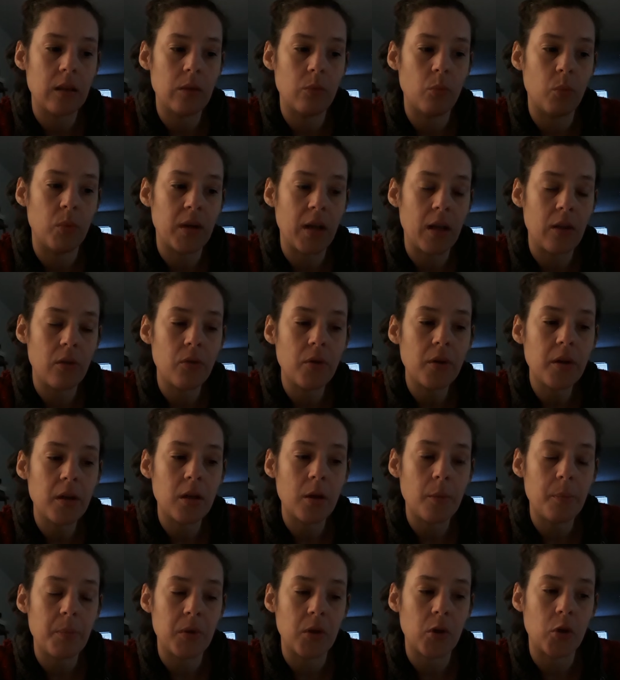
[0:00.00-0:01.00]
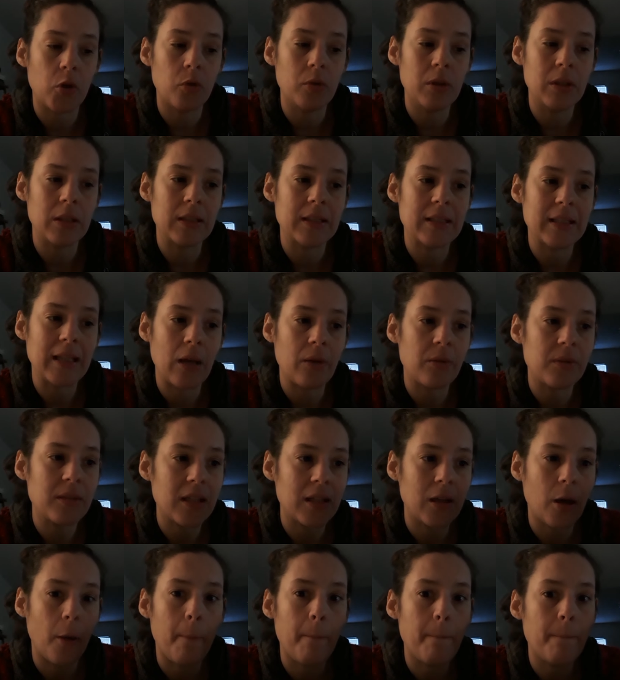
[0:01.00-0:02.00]
when I look it up in the Greek sounds
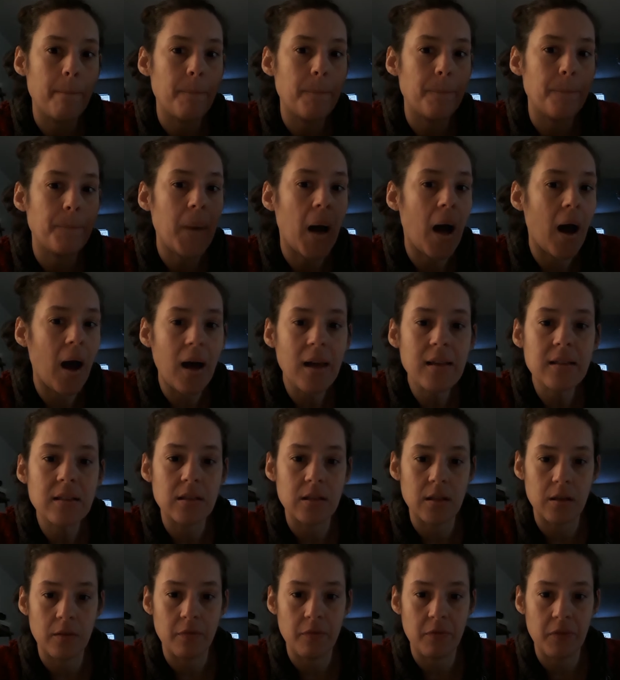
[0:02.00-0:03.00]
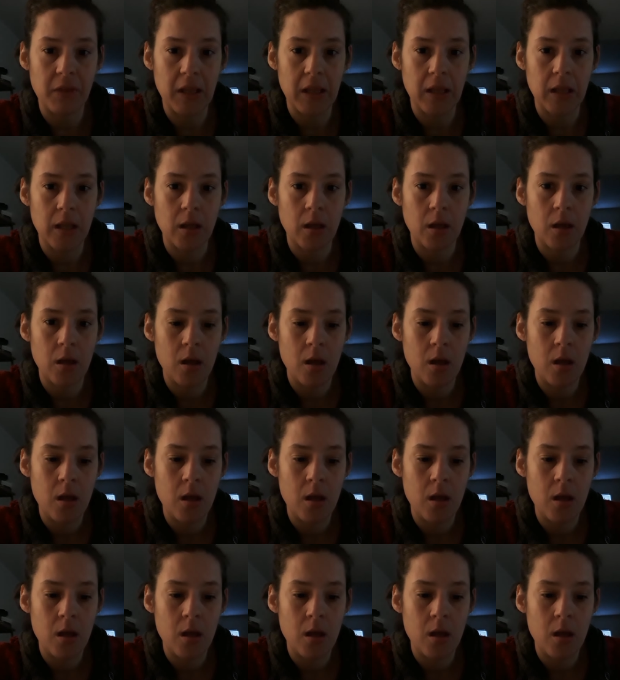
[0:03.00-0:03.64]
like a positive thing.